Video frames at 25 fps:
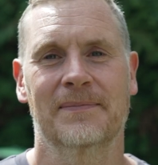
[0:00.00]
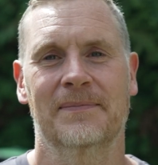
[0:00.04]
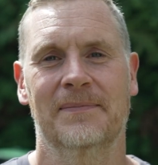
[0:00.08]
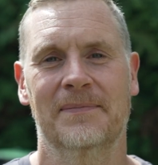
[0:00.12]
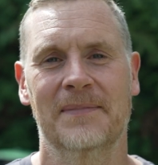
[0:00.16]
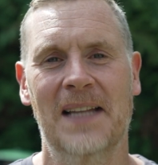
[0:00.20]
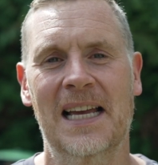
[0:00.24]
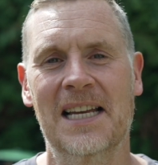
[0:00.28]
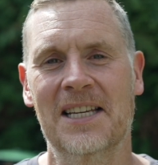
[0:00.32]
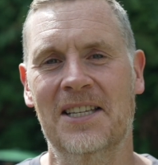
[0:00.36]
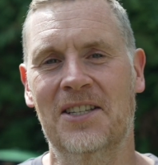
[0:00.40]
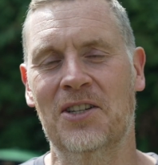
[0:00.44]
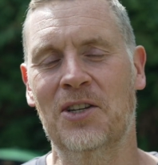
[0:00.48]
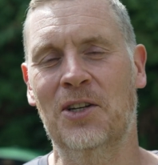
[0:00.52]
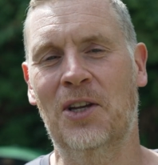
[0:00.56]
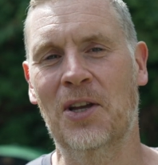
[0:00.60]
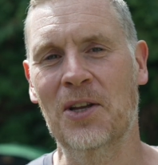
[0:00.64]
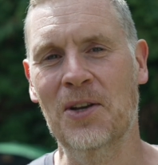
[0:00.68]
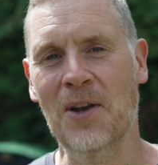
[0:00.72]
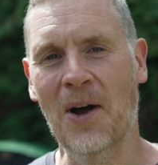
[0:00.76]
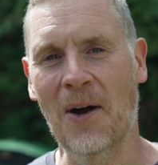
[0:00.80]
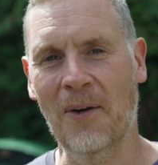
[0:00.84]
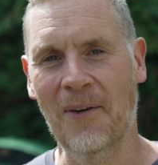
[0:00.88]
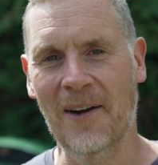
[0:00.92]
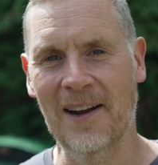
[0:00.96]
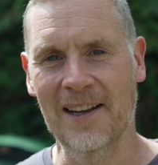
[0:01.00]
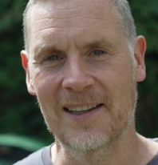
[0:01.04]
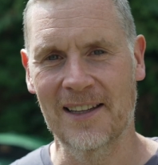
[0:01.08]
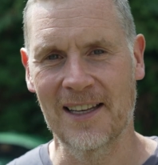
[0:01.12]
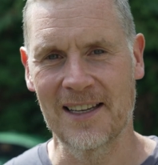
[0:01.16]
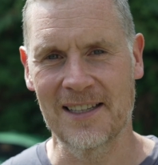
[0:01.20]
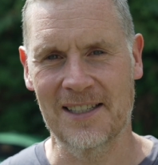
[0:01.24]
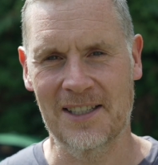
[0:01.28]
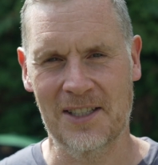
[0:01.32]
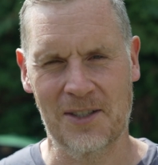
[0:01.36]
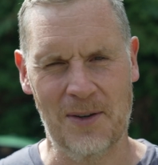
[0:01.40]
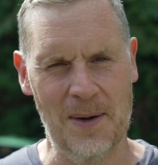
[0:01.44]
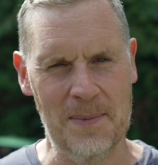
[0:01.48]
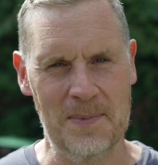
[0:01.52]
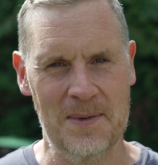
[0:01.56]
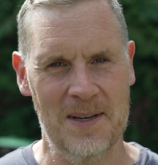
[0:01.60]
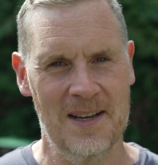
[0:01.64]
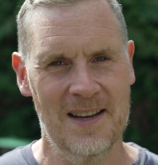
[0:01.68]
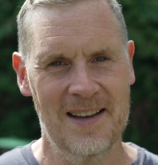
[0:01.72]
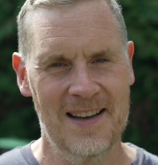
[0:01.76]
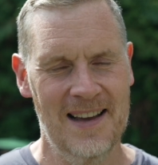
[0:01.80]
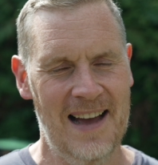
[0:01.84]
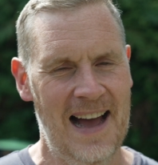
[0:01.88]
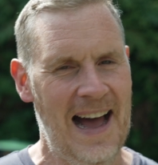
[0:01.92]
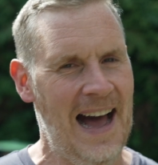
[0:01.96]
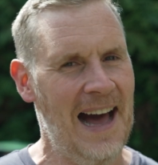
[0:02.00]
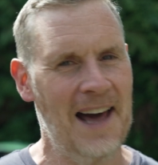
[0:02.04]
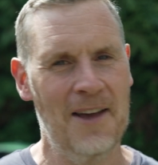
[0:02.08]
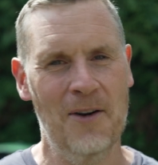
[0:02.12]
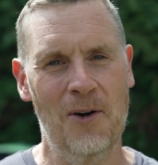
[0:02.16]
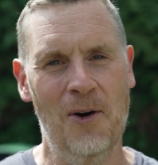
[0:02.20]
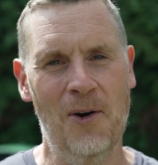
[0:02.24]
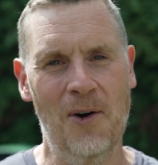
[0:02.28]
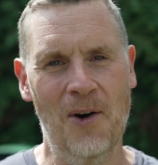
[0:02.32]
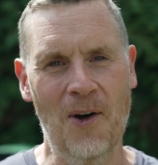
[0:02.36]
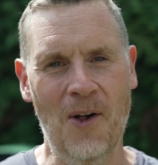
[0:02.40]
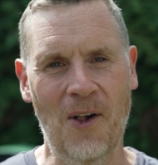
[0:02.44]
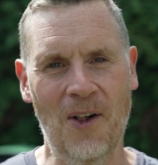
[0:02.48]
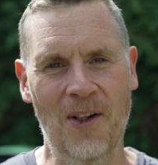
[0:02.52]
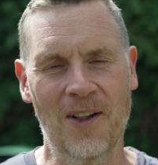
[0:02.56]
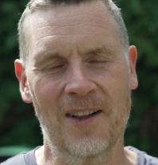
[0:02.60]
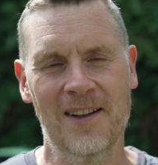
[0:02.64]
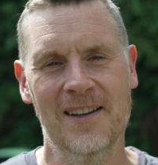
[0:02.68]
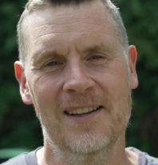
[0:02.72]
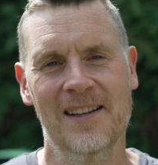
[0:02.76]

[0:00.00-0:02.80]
Yes, you could not write this script at all.